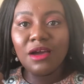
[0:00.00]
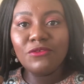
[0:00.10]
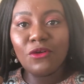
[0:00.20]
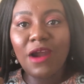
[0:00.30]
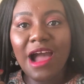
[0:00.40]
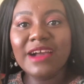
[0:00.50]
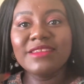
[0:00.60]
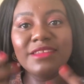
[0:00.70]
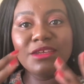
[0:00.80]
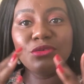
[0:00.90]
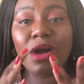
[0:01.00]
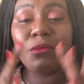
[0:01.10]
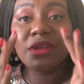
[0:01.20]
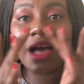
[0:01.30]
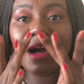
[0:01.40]
for acne, I
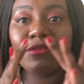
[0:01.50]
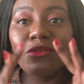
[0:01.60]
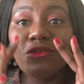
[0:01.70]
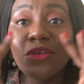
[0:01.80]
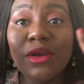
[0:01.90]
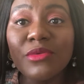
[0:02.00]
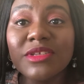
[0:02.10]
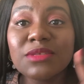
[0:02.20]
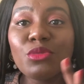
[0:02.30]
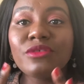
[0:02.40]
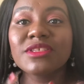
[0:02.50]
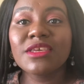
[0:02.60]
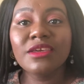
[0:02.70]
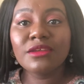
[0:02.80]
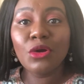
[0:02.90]
will have very smooth
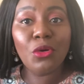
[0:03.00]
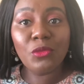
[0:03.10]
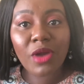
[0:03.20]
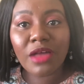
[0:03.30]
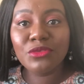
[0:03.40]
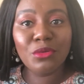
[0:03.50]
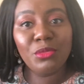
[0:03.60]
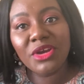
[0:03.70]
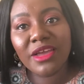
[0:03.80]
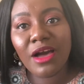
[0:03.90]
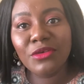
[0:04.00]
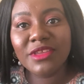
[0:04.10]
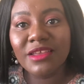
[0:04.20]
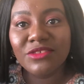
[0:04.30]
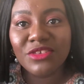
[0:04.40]
skin around the breakout,
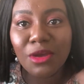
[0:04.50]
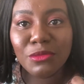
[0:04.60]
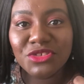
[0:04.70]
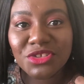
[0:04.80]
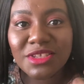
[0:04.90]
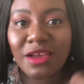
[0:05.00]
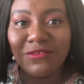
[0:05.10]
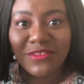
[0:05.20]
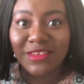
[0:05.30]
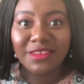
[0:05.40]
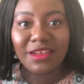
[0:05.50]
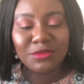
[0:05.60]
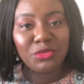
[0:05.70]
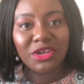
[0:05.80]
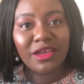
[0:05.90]
and then I will just have
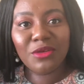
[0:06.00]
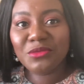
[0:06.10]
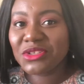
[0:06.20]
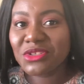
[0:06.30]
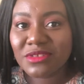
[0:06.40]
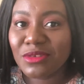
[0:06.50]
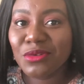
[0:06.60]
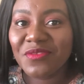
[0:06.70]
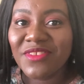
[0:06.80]
that breakout, which is, you know,